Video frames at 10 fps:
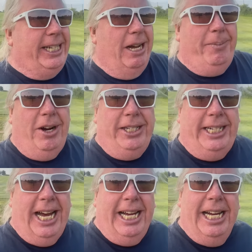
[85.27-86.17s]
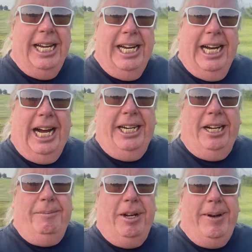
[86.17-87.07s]
take part today, and
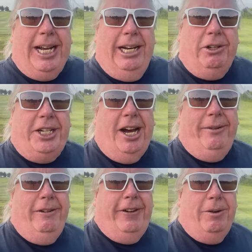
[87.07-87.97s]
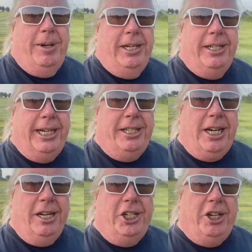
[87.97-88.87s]
I'm going to make a little diary film just to
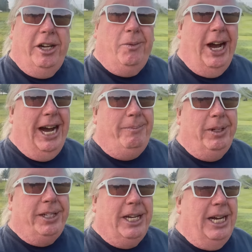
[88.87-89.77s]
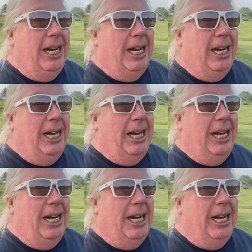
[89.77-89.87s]
kind of show you what happens.